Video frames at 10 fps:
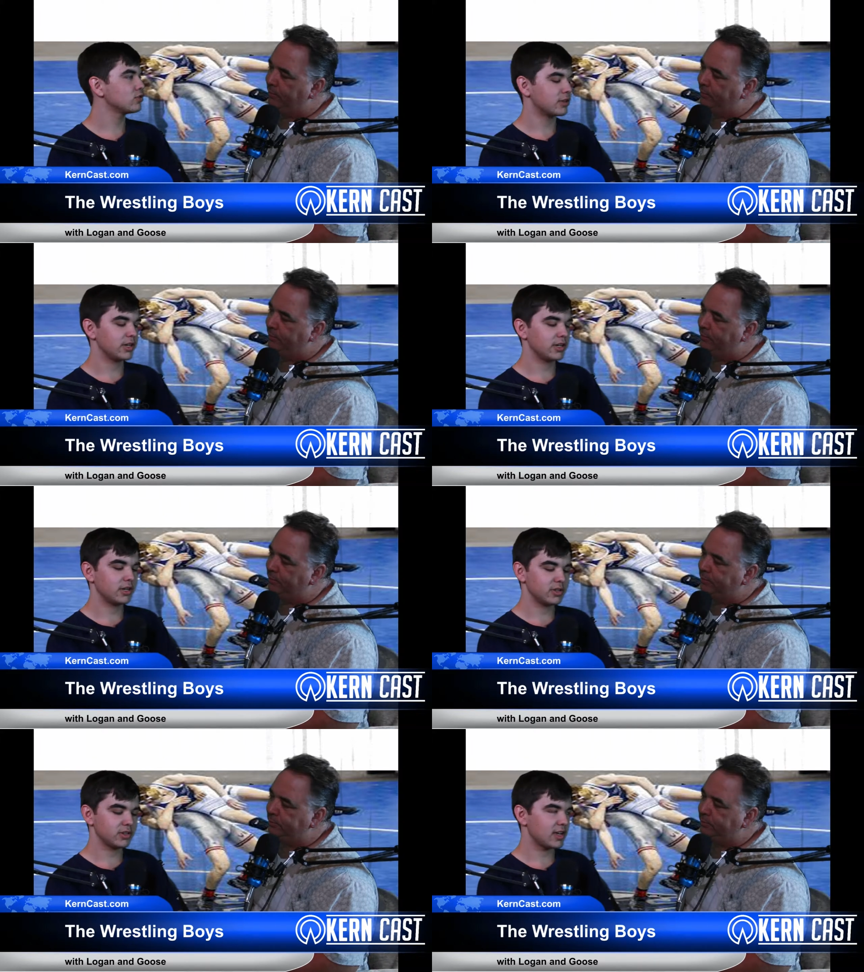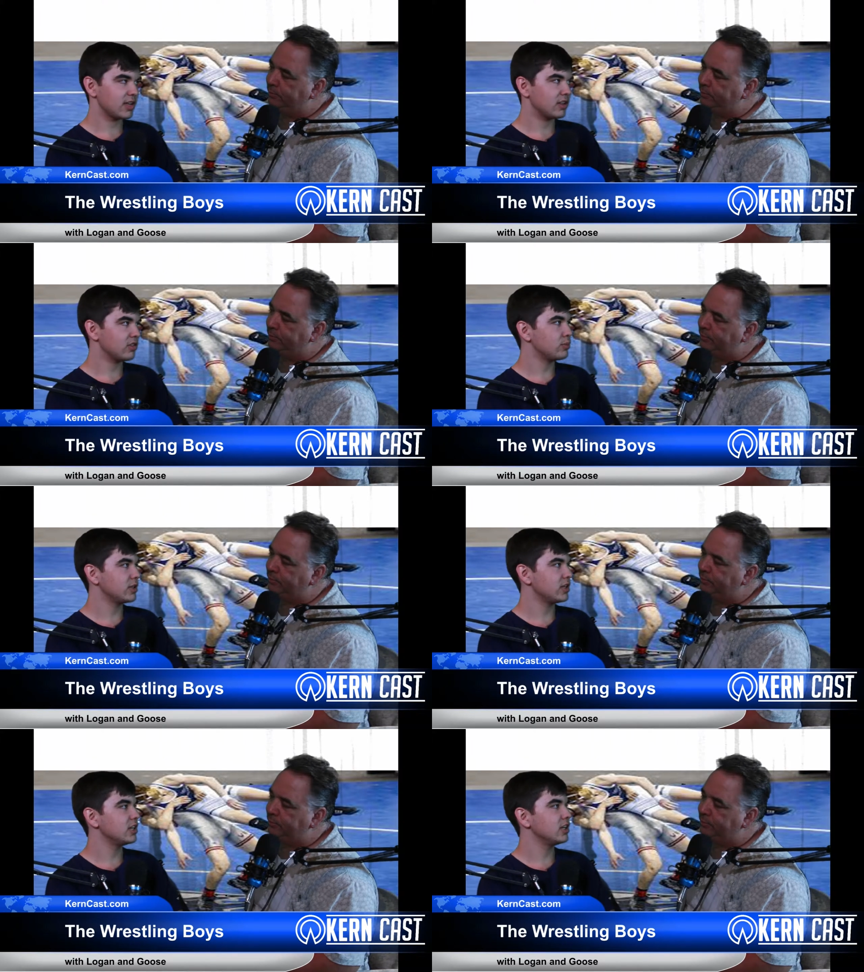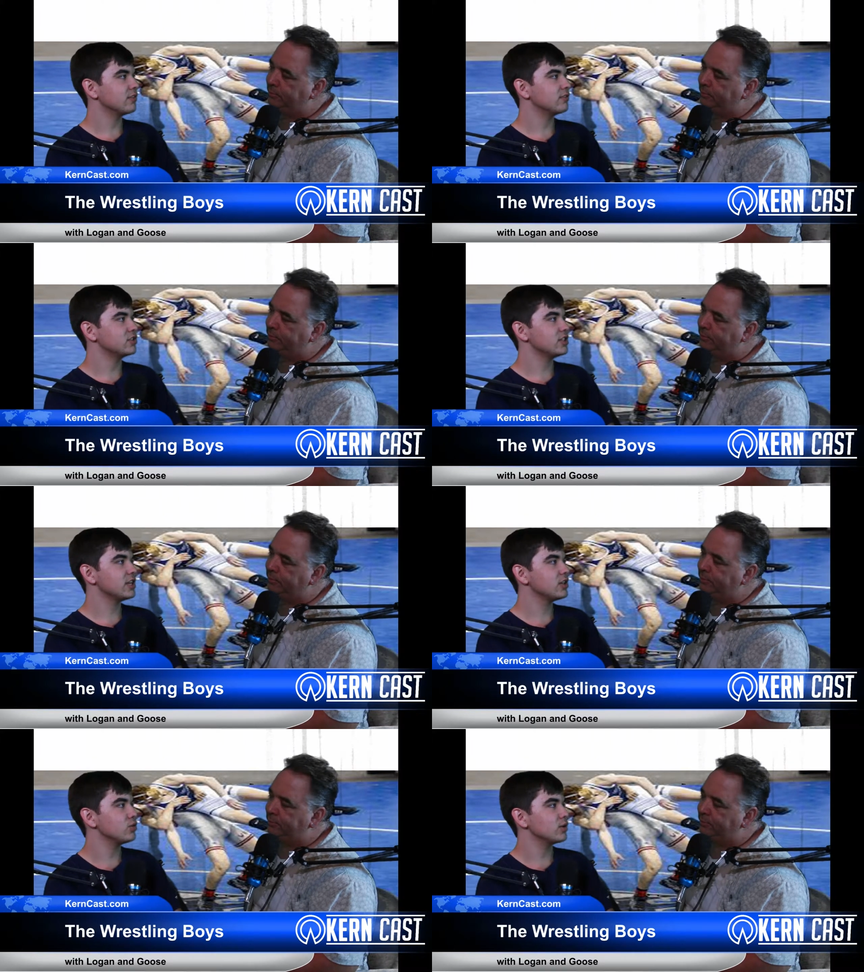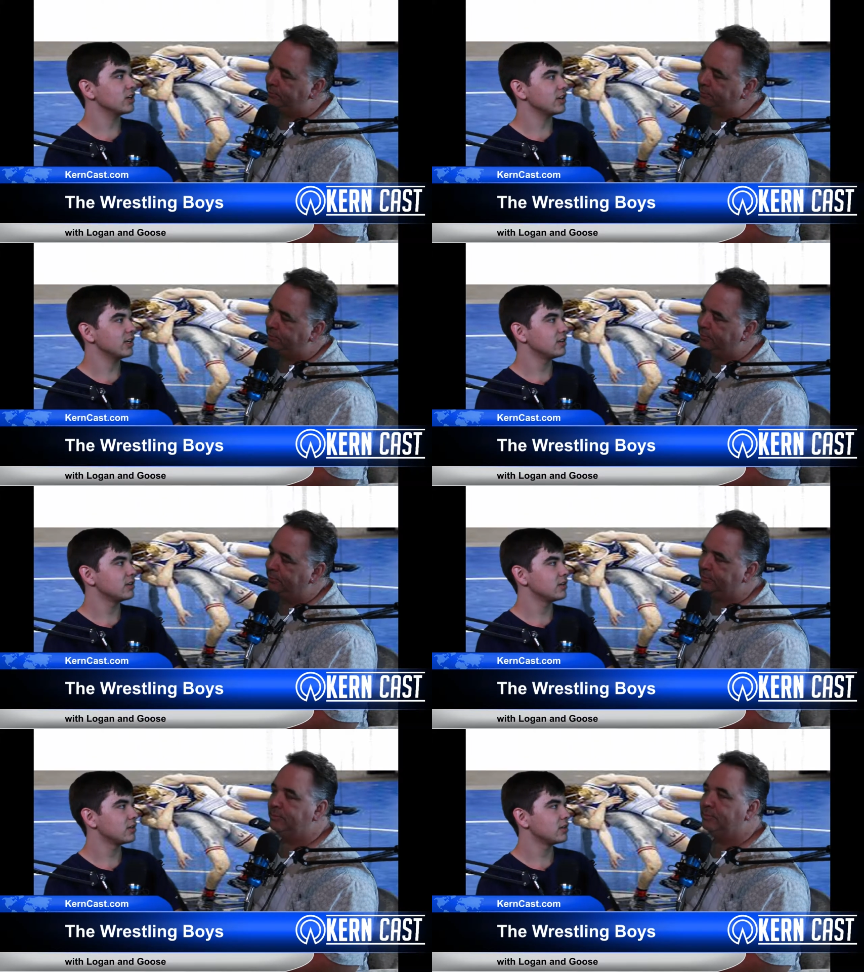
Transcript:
Speaker 1: Kingdom is at the beginning of January. Mm.